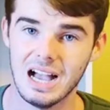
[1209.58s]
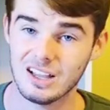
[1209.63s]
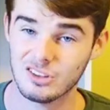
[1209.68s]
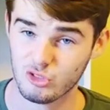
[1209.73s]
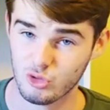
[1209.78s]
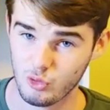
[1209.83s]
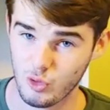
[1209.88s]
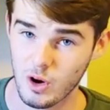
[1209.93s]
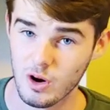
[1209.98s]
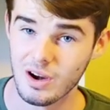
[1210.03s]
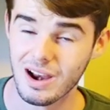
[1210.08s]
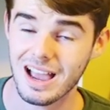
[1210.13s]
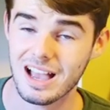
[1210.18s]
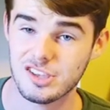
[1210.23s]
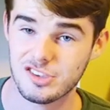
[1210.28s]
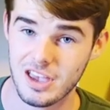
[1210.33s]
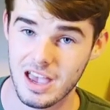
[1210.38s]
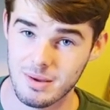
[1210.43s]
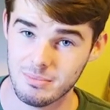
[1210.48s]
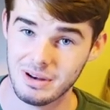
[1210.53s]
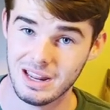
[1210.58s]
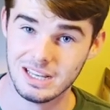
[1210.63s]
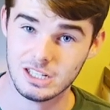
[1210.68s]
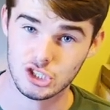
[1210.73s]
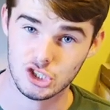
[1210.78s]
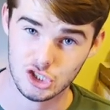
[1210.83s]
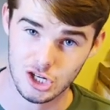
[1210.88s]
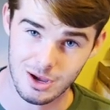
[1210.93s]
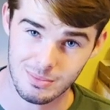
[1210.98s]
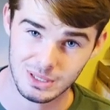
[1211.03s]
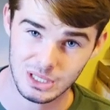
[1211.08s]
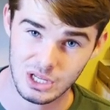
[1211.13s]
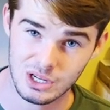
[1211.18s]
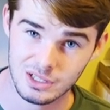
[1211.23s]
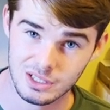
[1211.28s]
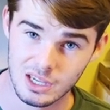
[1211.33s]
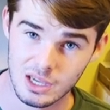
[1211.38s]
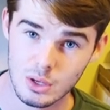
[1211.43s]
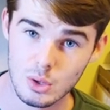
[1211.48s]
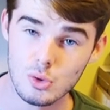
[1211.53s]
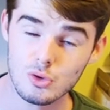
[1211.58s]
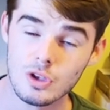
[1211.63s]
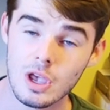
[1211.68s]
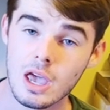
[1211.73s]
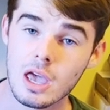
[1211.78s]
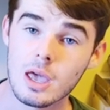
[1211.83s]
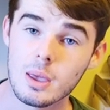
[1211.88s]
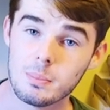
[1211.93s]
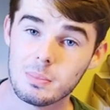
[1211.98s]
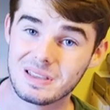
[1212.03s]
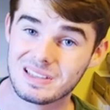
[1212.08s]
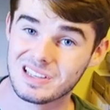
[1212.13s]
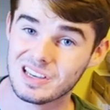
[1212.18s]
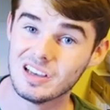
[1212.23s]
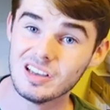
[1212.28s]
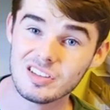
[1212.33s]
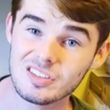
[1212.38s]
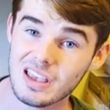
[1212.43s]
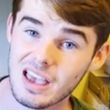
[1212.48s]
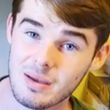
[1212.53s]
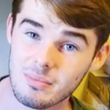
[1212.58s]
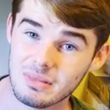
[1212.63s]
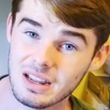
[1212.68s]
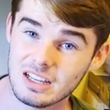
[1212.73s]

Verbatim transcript: as far as M. Night Shyamalan goes, because M.